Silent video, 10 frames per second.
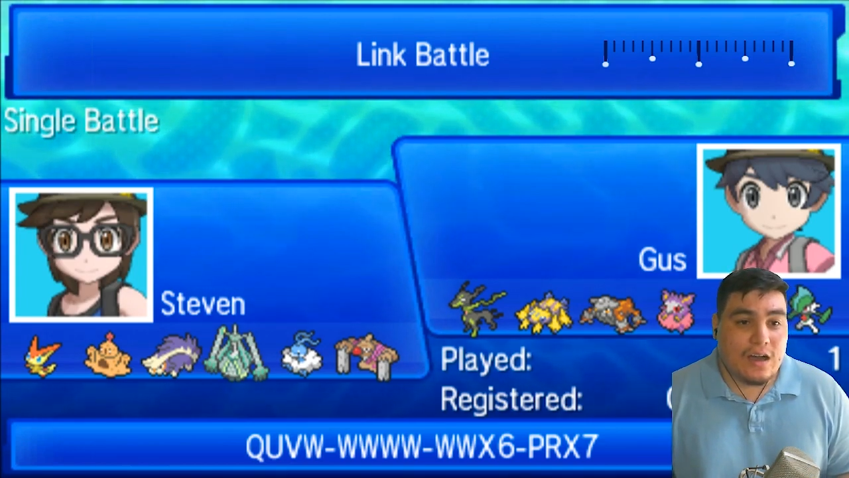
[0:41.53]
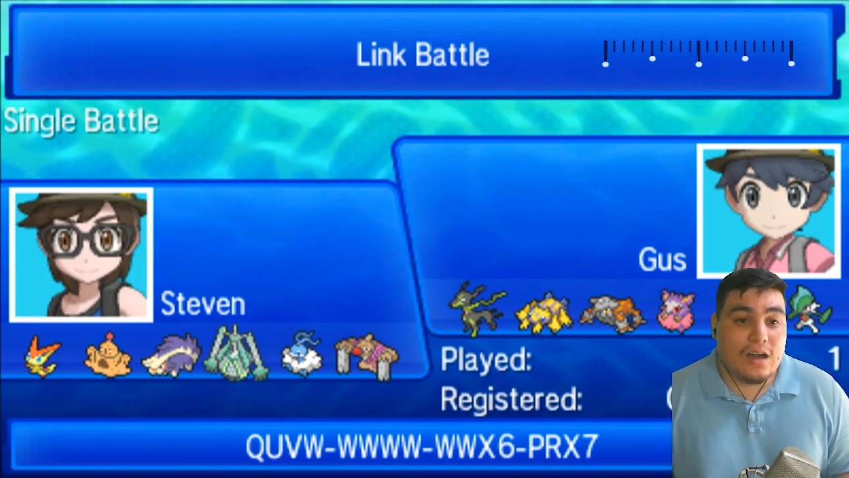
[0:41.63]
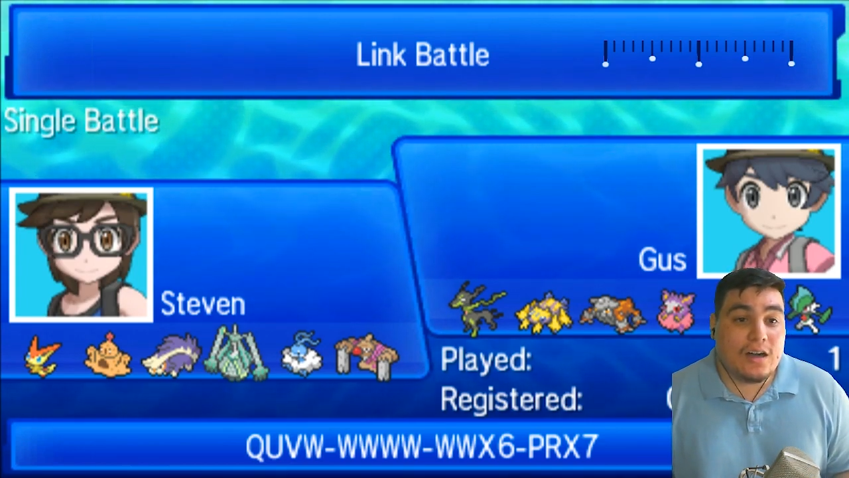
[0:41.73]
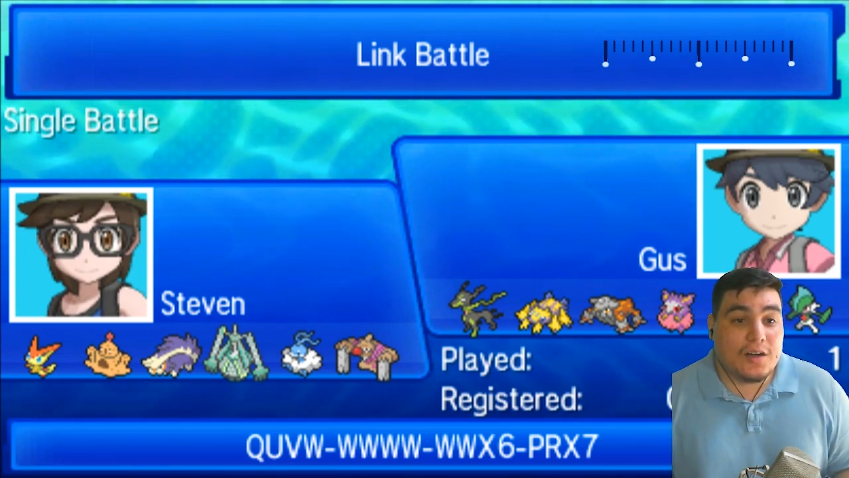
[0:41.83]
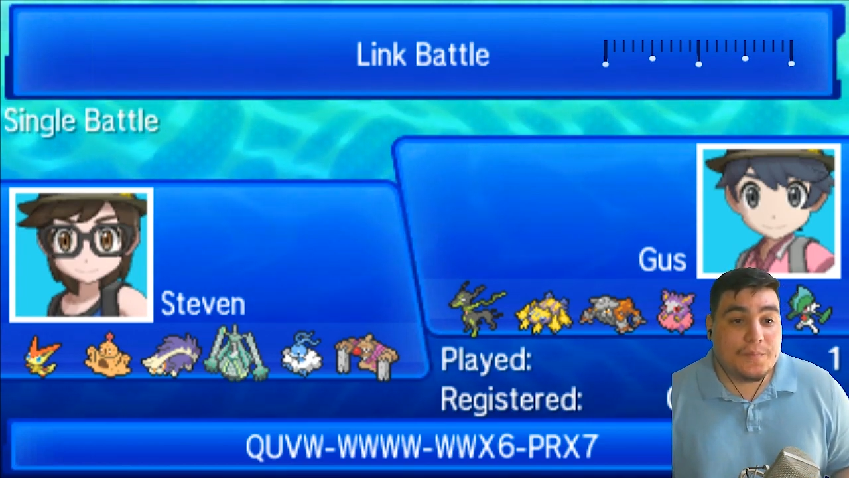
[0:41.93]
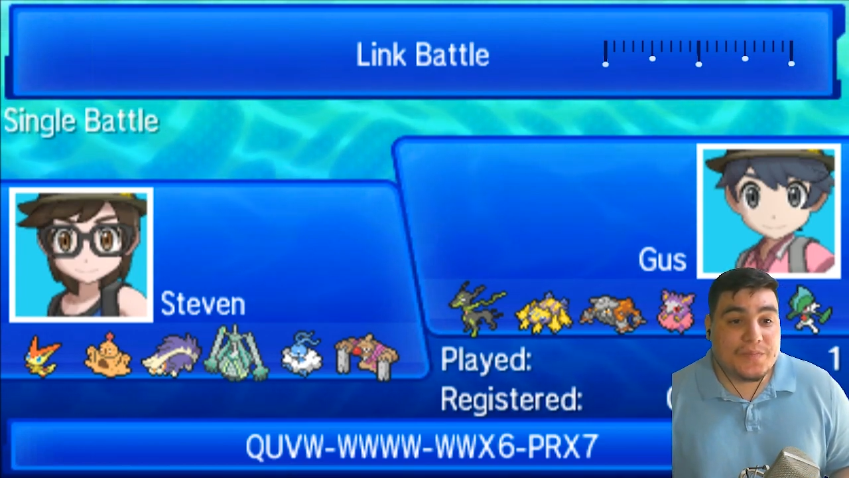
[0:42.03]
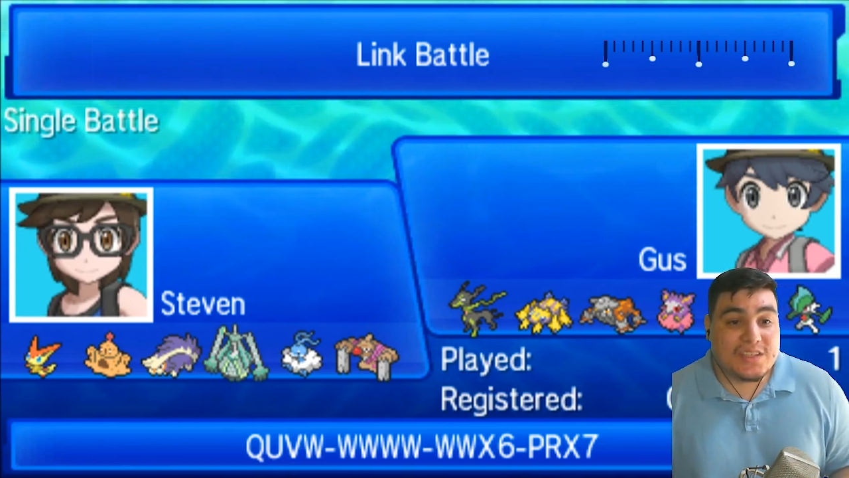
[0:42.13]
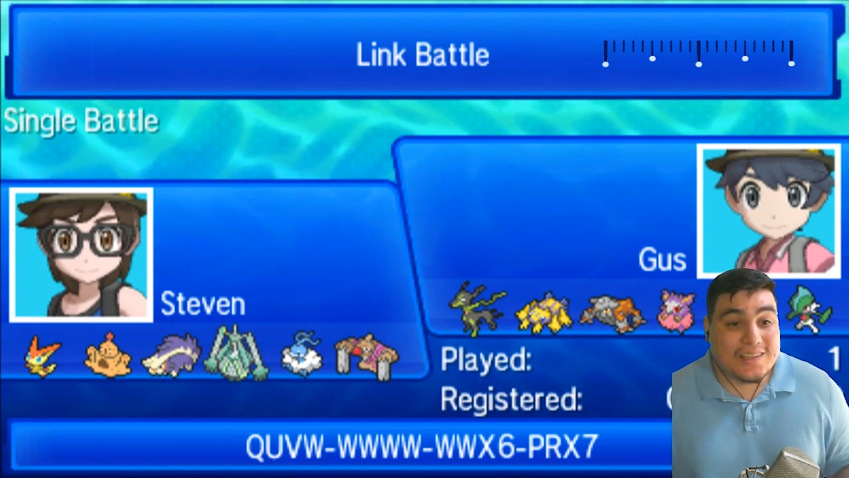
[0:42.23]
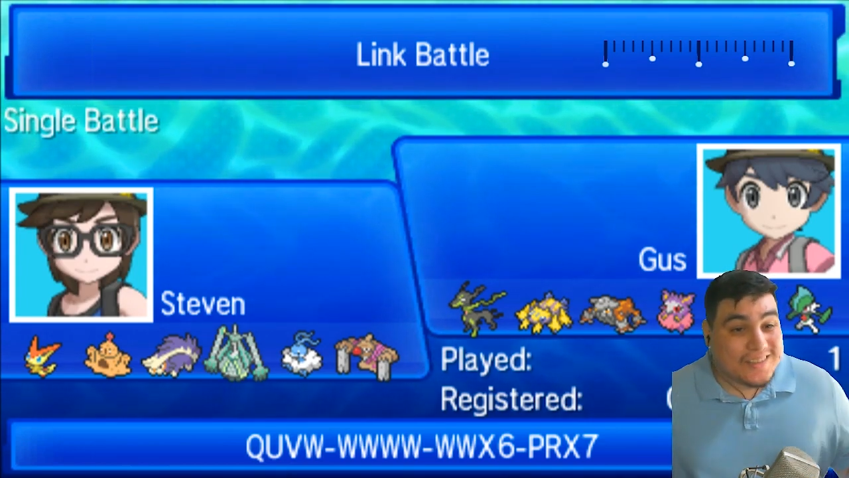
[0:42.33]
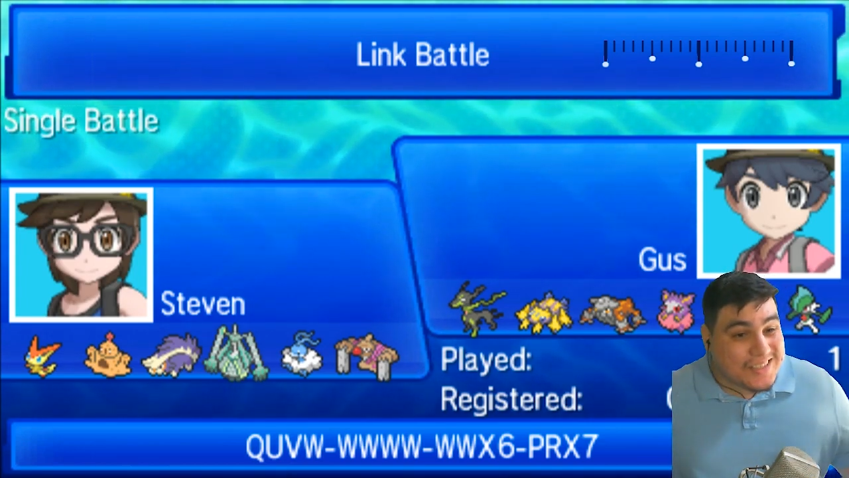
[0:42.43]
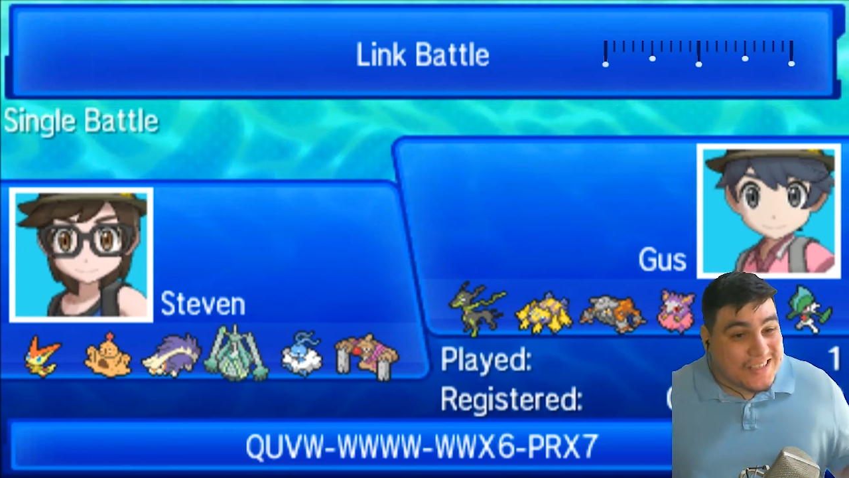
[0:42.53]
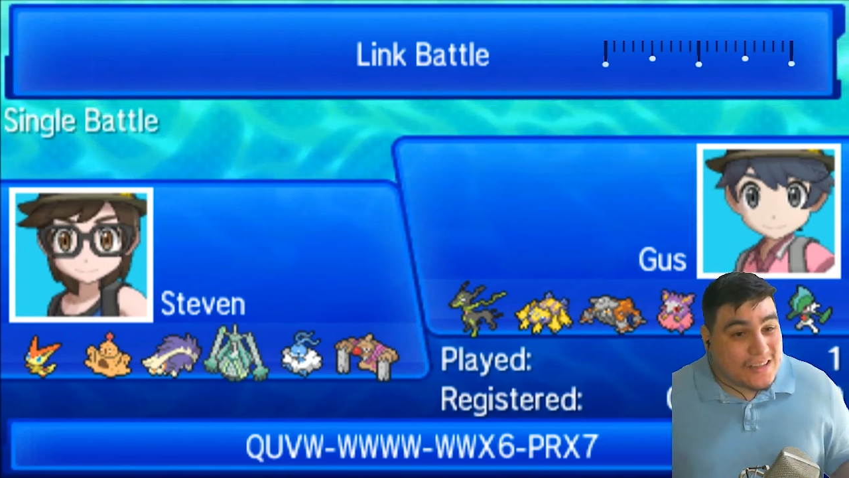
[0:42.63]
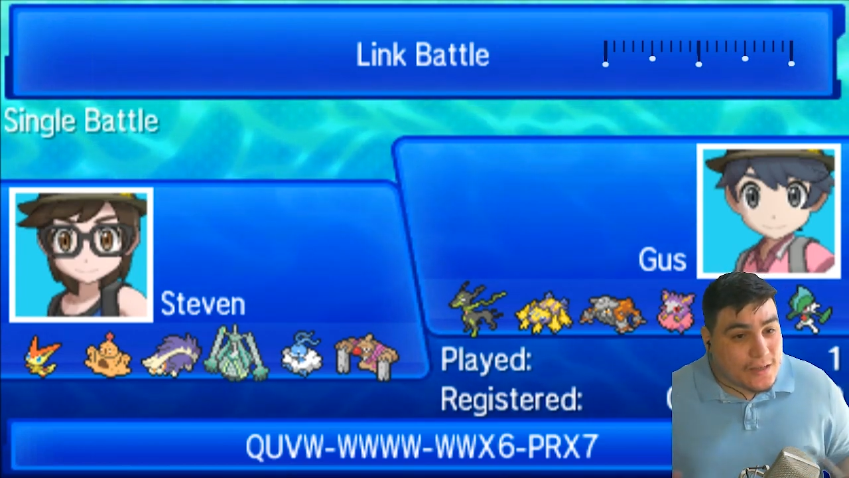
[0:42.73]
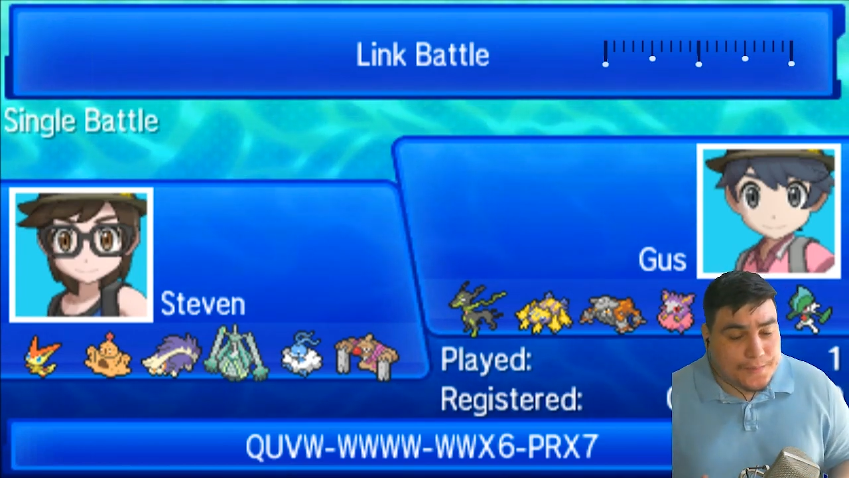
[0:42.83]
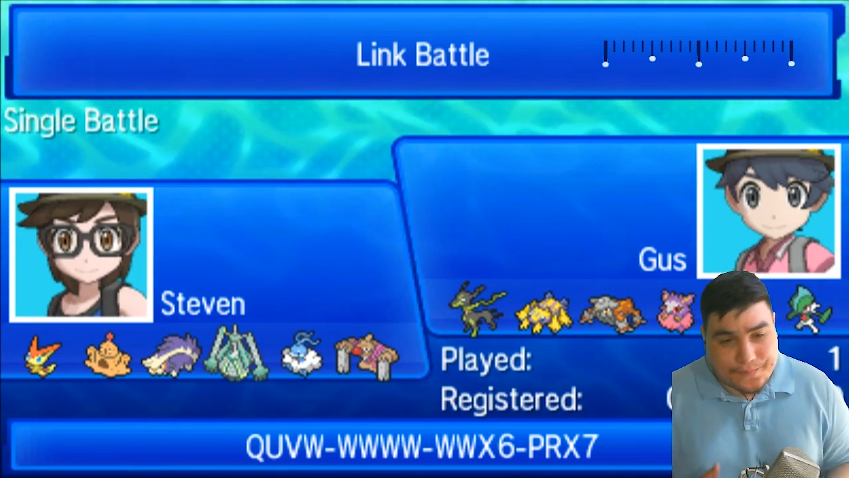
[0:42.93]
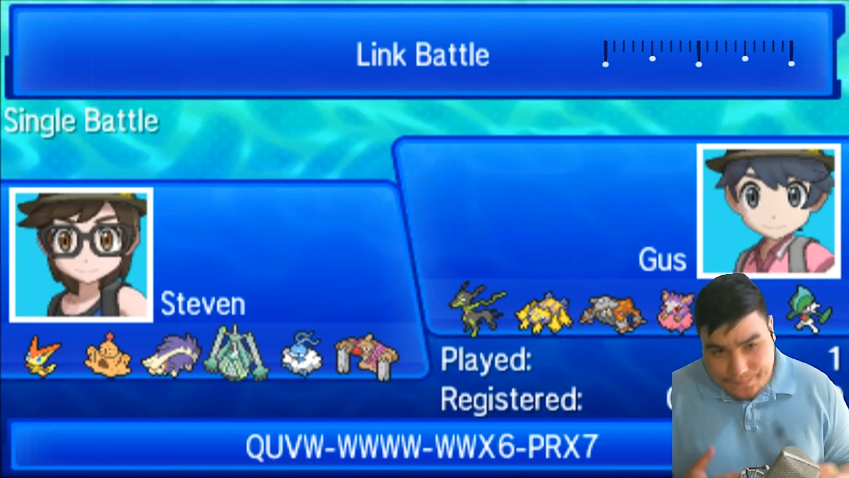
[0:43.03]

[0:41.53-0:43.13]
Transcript: um, Celesteela,